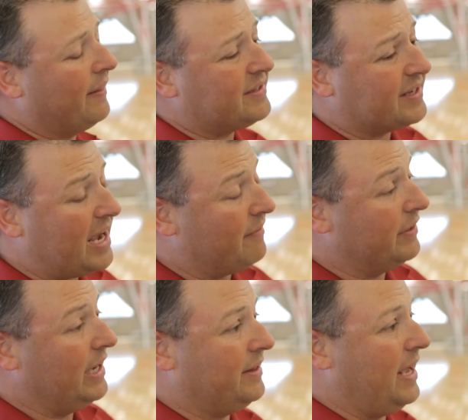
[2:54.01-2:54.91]
And that's the kind of a
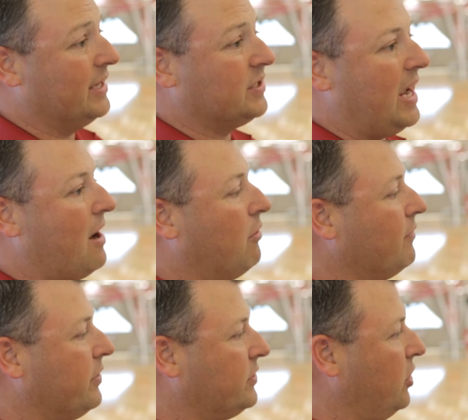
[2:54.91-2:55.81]
neat thing, is that
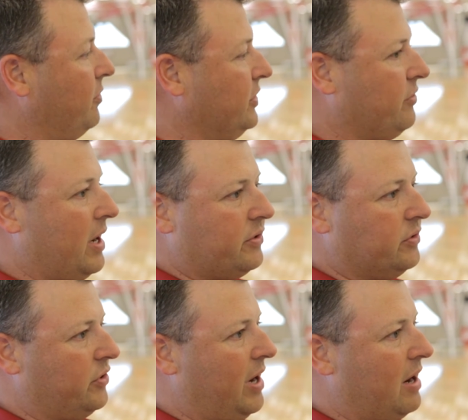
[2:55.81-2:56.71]
however the tournament
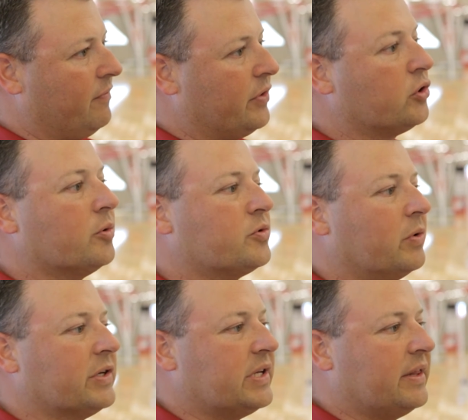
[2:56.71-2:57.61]
directors or however the groups
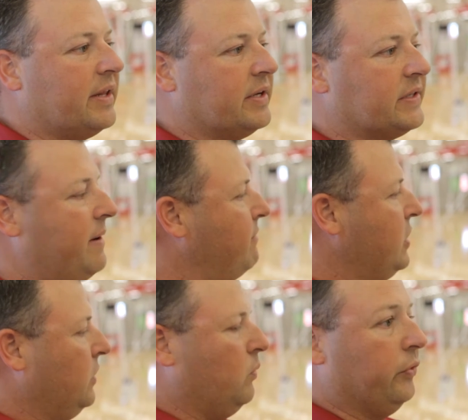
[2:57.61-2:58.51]
want to set things up,
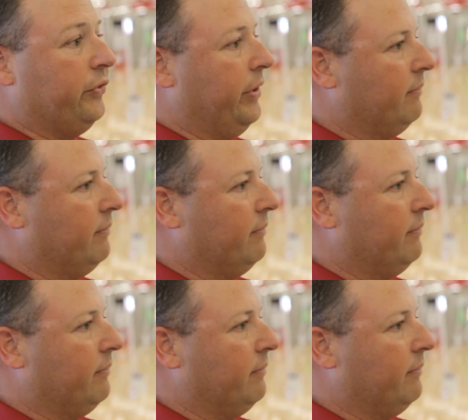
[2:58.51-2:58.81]
we'll do